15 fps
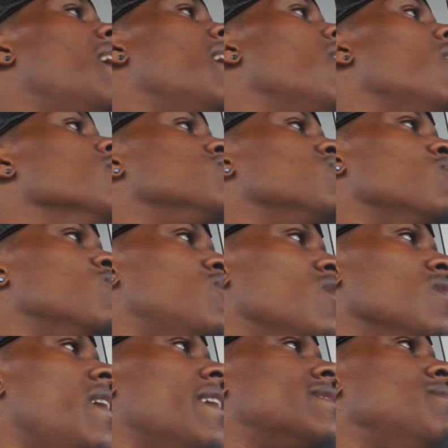I also
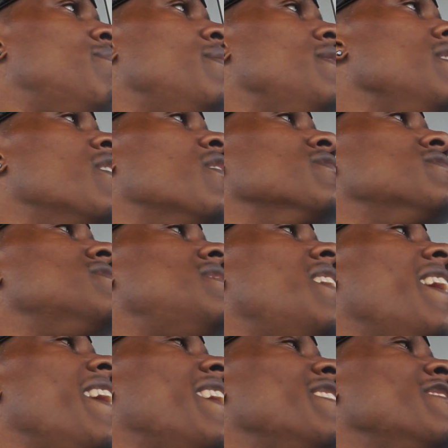don't like to be on
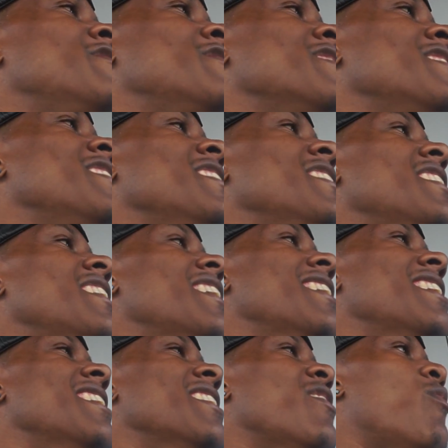stage
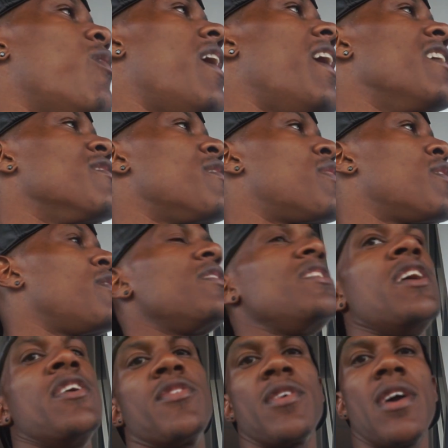while
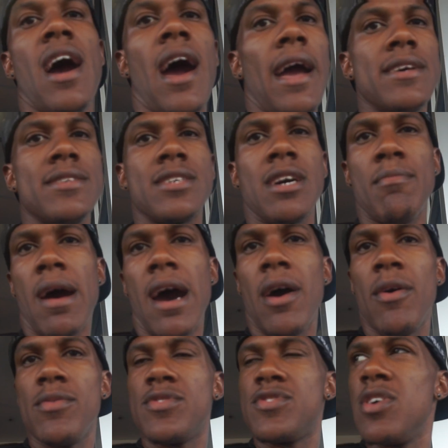30 other guys come
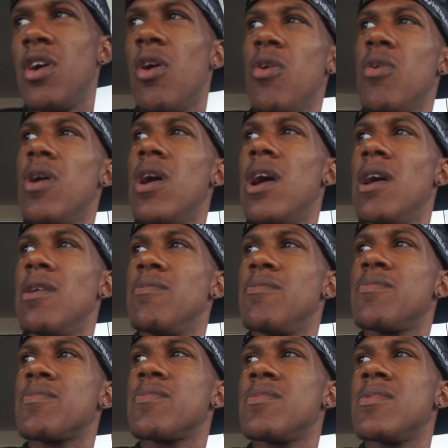out. So
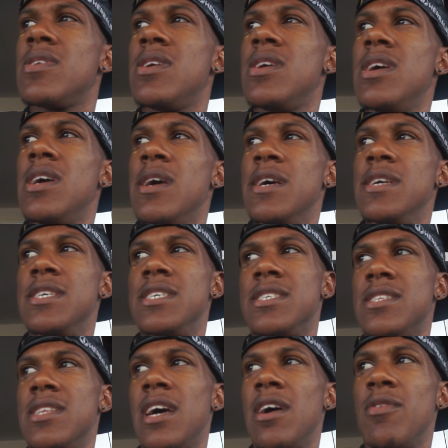it's
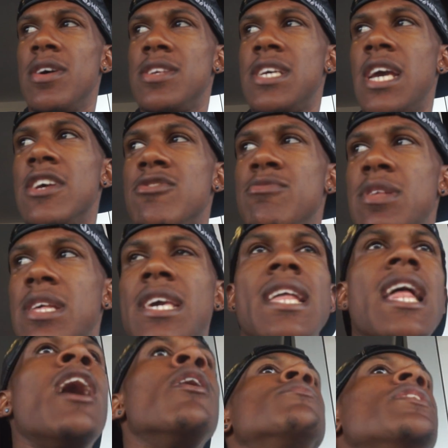just a chance for me to
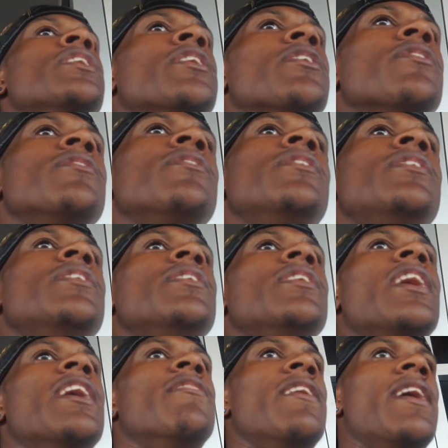get out there
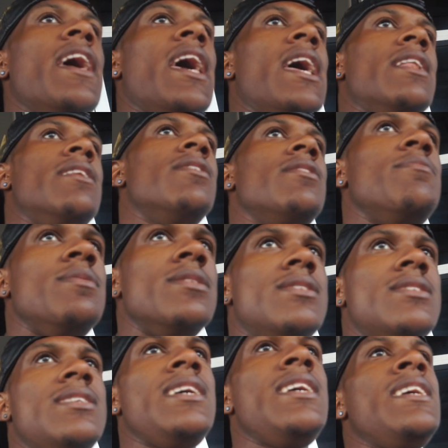and then be
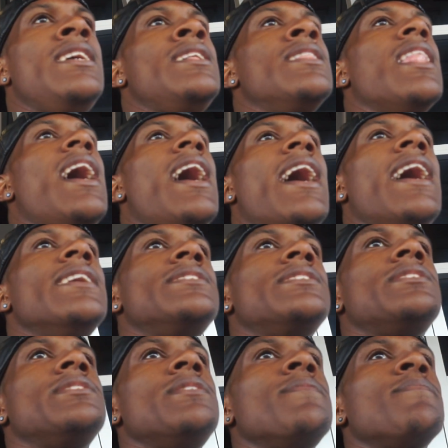seen
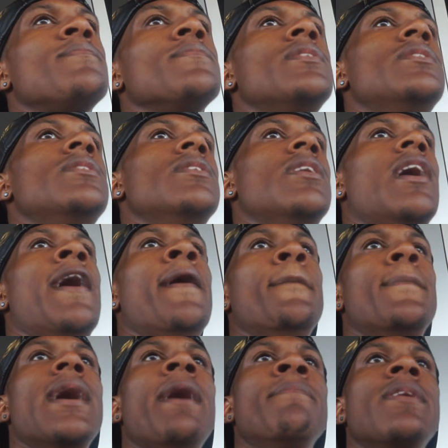last.
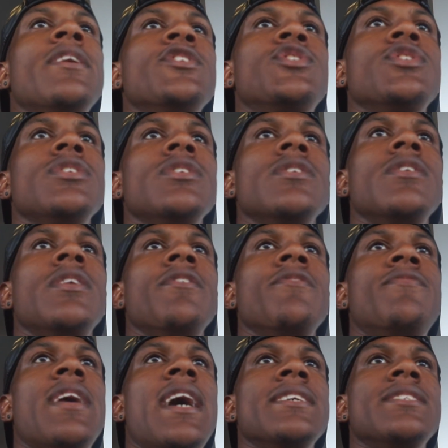But I'm not sure
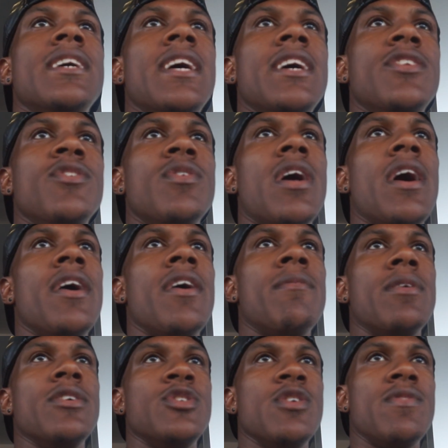if that's how they do it out here.
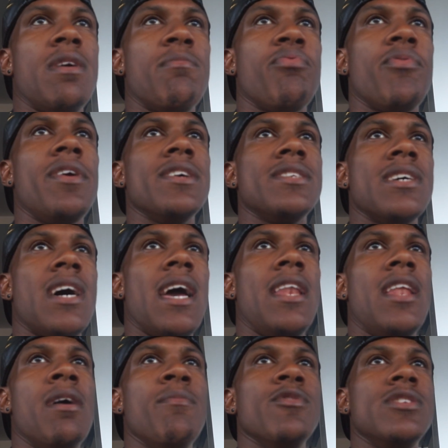I'm not sure if they
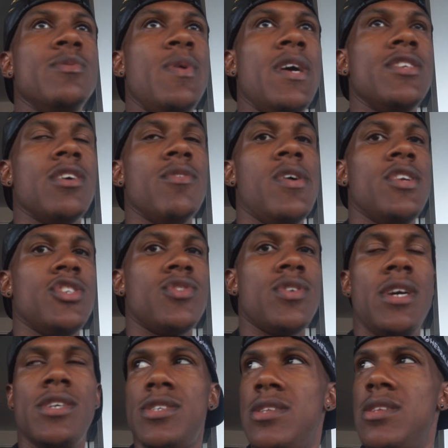pre-assign numbers based on
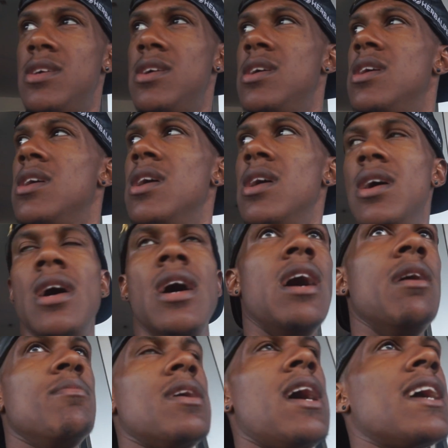registration.
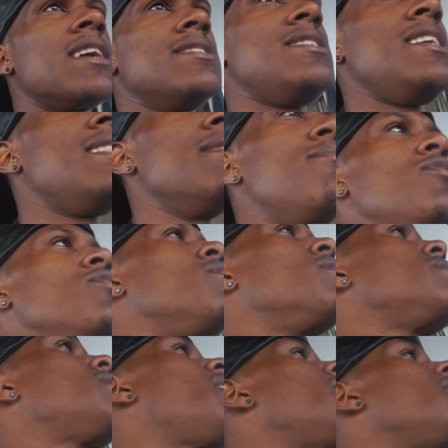I can see them
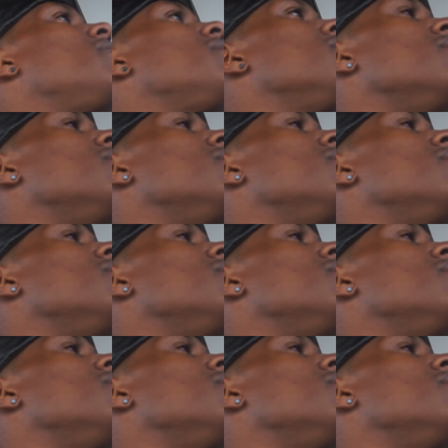doing that.